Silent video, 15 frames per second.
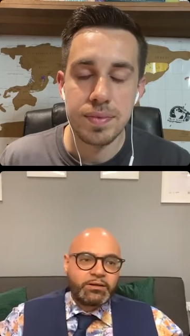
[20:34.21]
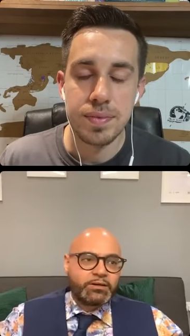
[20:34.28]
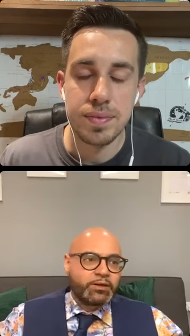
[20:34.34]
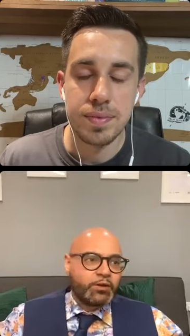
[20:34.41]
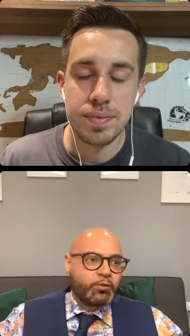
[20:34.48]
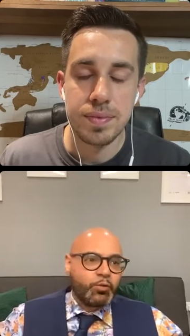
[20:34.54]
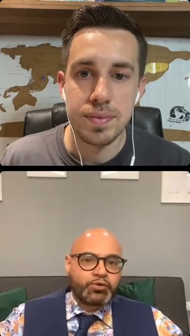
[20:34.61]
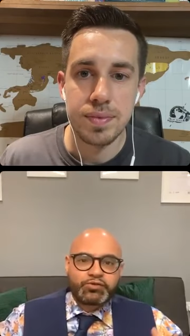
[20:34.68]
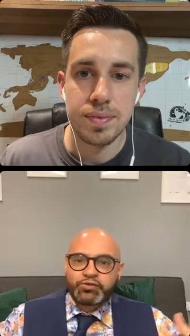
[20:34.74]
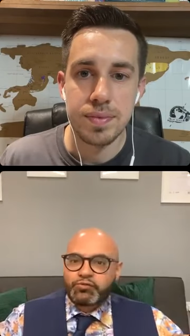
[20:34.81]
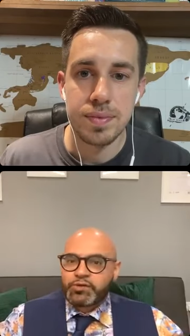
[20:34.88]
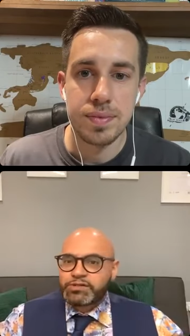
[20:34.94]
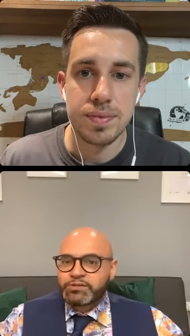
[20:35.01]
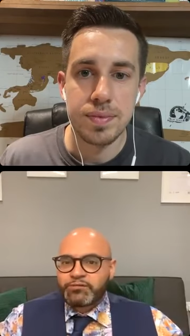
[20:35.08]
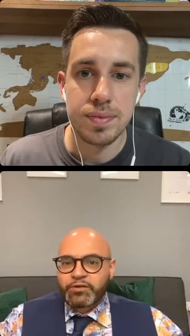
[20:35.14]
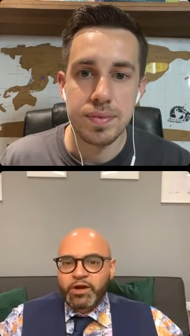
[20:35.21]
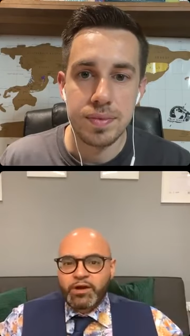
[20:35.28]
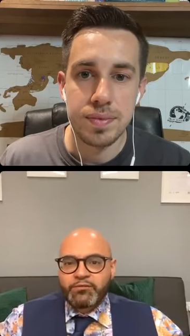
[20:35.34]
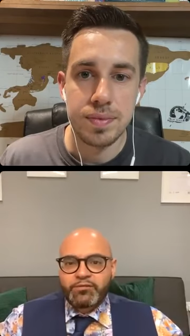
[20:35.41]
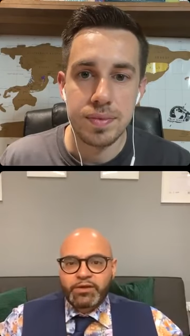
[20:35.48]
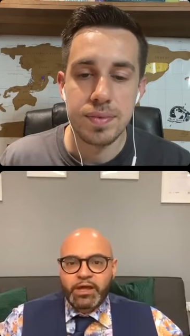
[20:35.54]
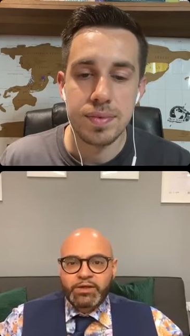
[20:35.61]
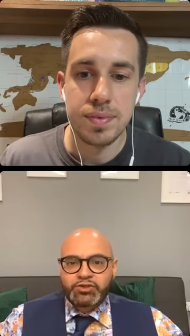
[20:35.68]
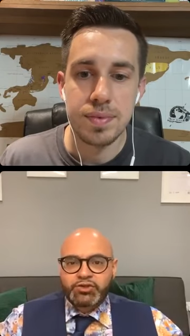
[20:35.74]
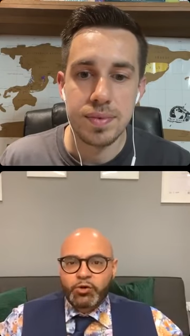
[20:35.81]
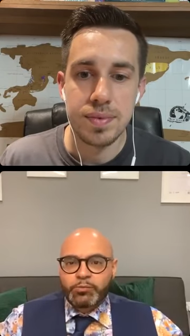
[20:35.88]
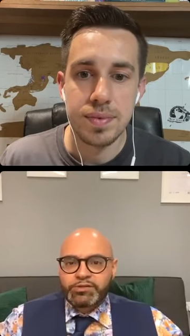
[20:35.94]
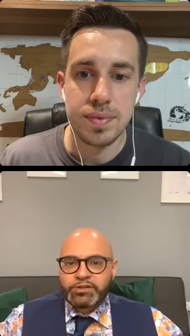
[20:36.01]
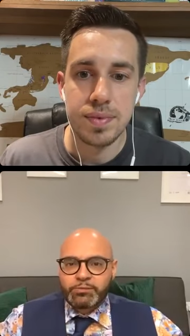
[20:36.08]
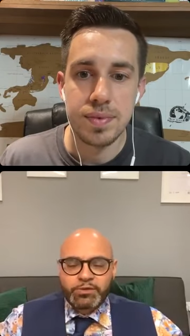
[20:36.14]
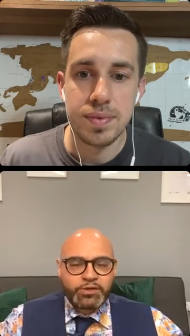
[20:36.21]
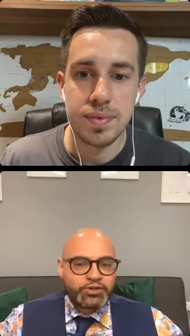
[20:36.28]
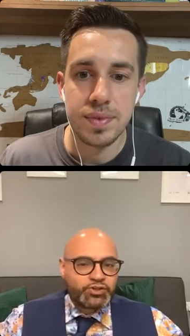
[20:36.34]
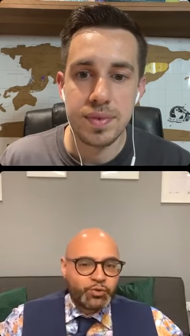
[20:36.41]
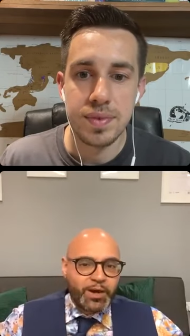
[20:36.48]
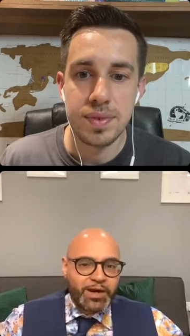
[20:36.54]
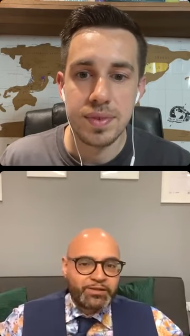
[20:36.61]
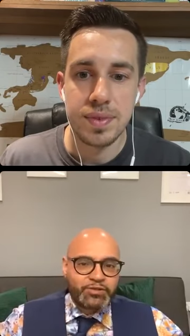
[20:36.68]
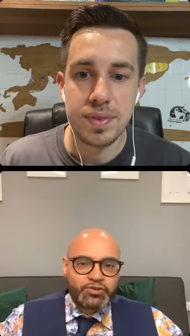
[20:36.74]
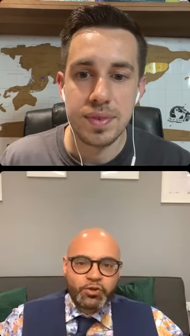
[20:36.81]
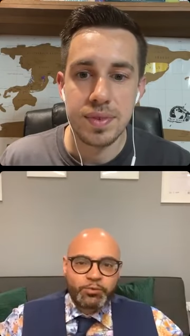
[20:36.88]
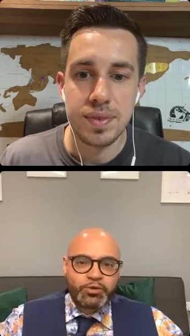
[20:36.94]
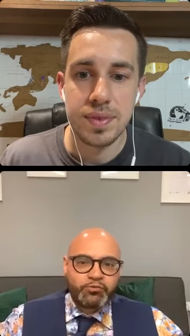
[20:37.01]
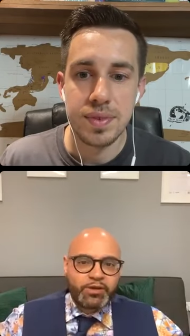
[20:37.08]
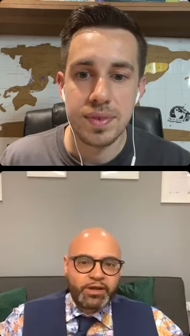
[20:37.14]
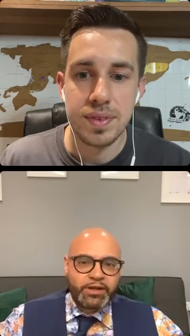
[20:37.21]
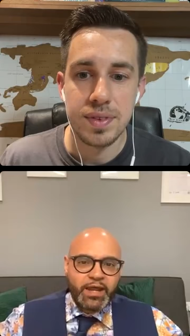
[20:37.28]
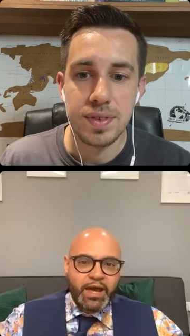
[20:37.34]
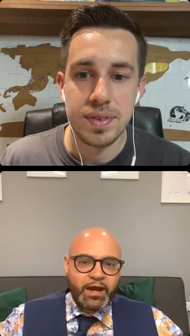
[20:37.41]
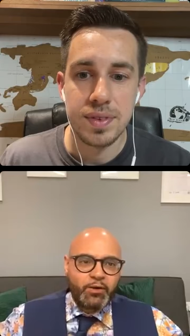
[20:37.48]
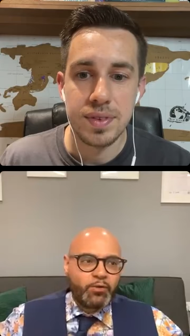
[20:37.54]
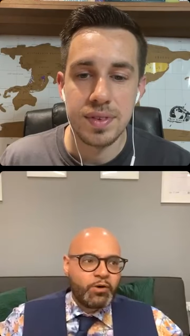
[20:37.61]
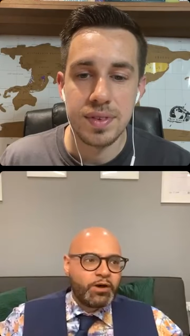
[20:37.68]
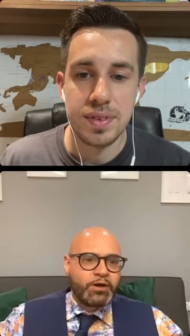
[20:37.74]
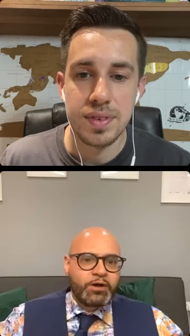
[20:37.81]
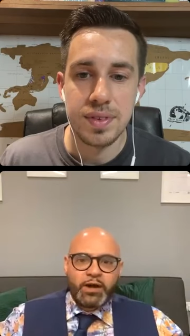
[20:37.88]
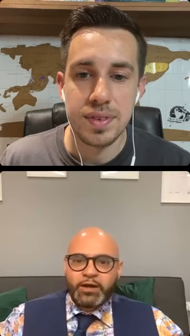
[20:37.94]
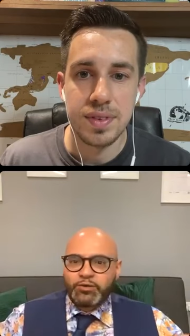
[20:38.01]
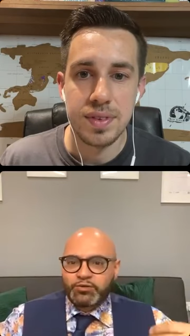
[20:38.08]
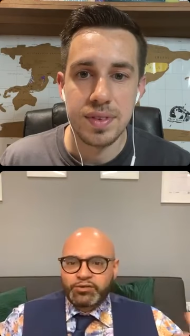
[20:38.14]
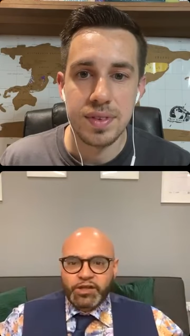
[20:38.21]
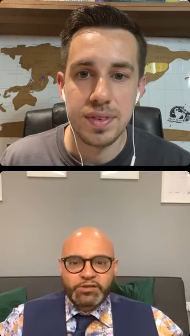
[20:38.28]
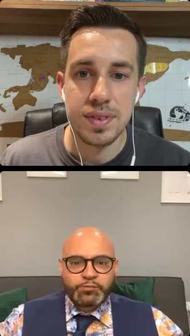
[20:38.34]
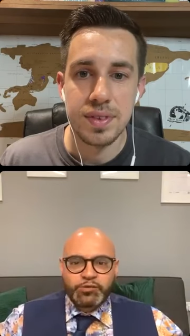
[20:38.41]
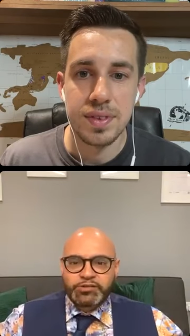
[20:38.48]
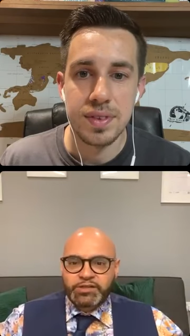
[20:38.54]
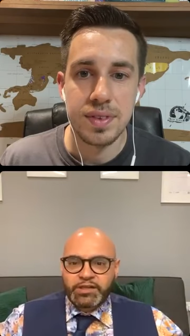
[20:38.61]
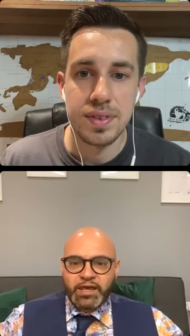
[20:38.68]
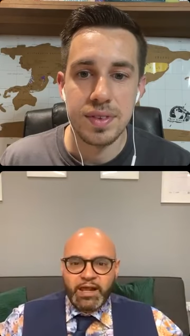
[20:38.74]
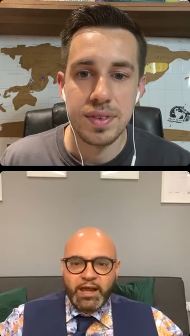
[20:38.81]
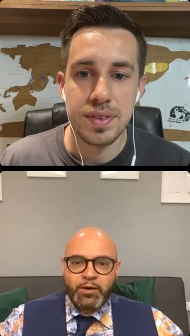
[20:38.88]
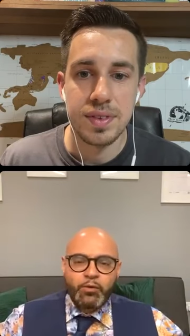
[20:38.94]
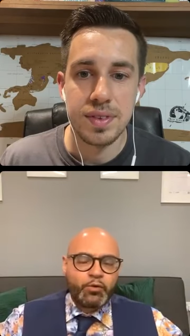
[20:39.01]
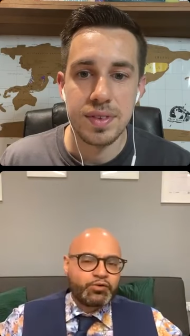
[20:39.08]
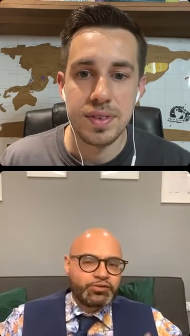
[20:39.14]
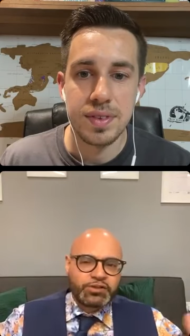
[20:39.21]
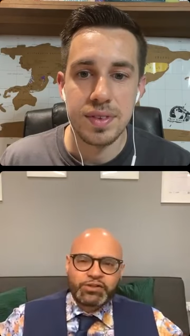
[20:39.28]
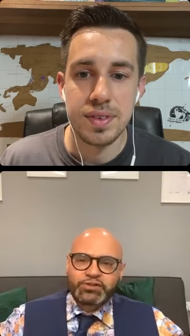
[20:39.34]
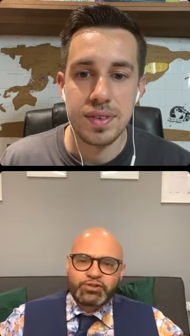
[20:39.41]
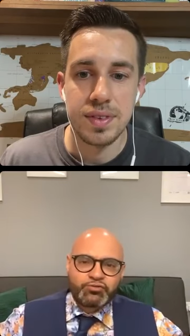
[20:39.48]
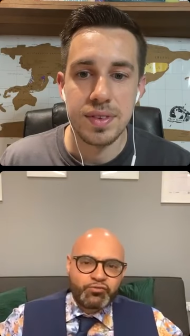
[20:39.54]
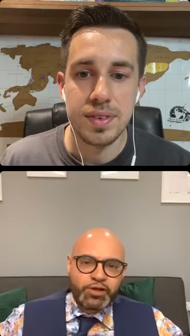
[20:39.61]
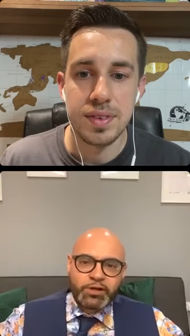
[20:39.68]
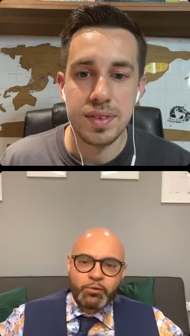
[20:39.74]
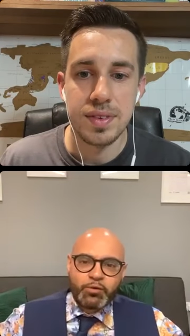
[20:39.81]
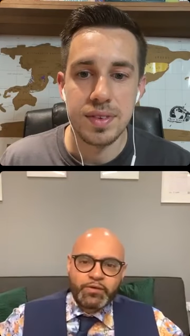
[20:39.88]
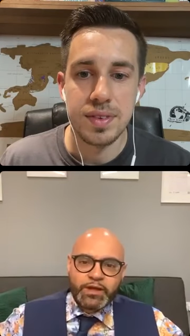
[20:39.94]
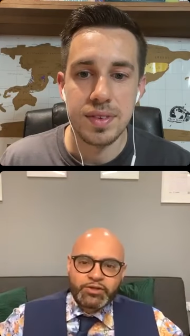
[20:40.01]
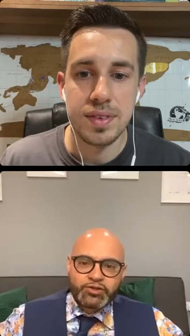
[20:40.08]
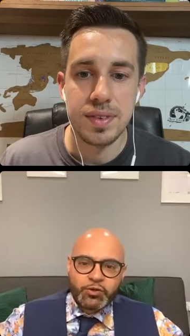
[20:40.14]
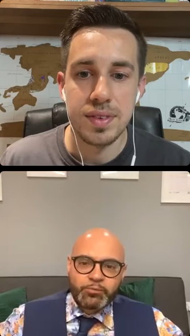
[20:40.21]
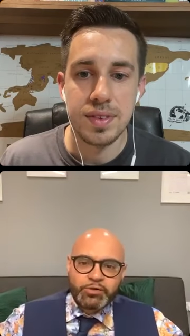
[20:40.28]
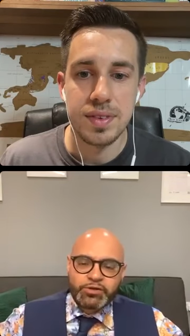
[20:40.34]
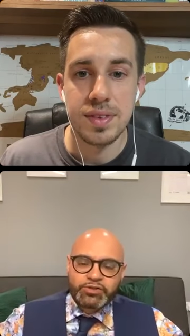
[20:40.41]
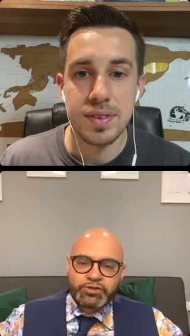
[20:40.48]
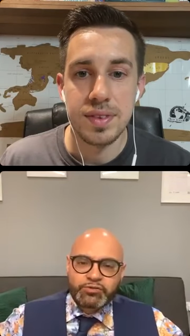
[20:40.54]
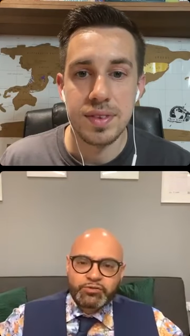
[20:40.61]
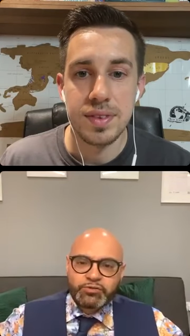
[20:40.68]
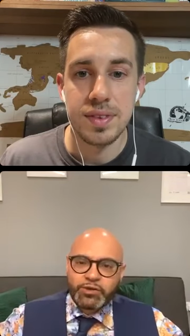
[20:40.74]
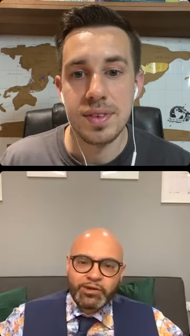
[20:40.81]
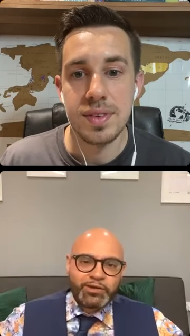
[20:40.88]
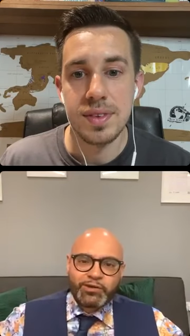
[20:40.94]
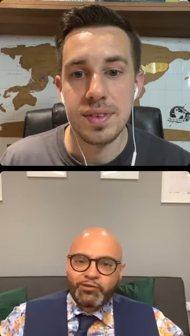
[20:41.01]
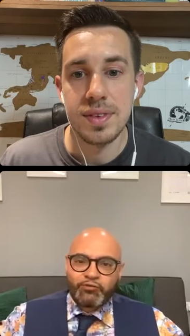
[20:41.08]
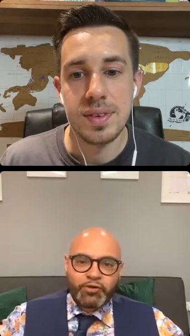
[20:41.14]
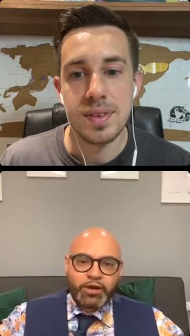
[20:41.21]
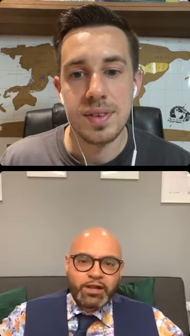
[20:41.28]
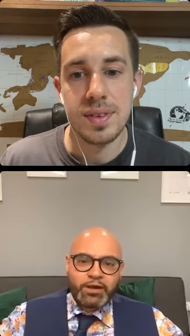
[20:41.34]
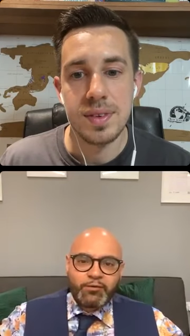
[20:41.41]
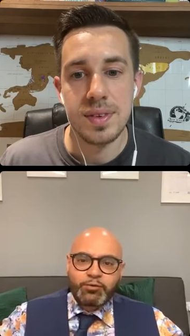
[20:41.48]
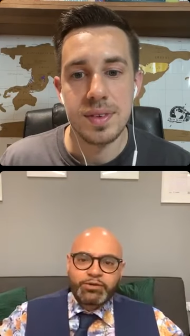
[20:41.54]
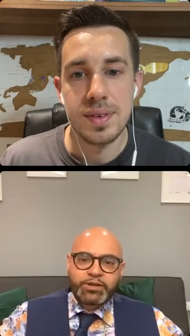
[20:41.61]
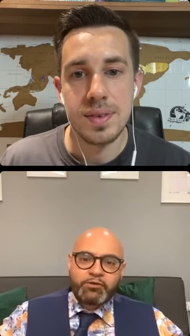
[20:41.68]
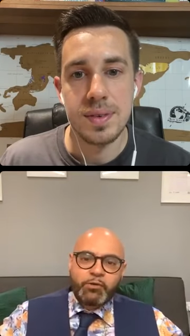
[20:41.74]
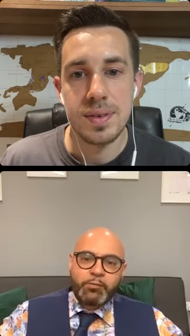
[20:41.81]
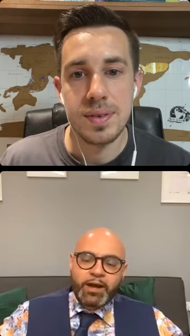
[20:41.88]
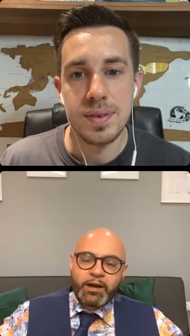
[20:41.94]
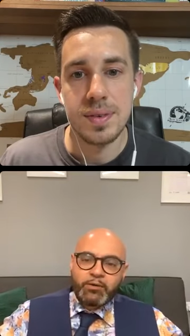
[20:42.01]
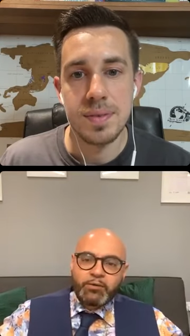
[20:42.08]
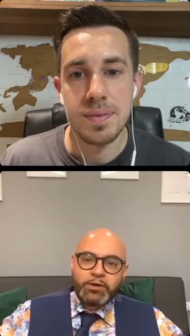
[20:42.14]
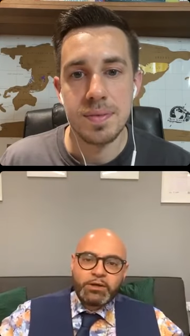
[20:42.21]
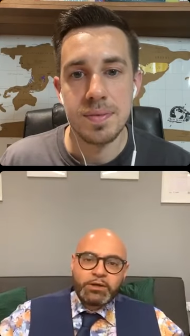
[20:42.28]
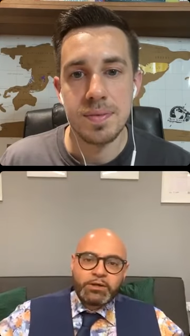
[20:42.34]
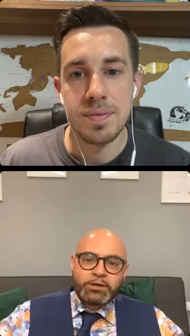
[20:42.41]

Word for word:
Speaker 1: You know, what's the reason for going for that job? Is it because you hate the job you're in now and you're desperate to get out? Or is it because you really want that job because you really love what they're about?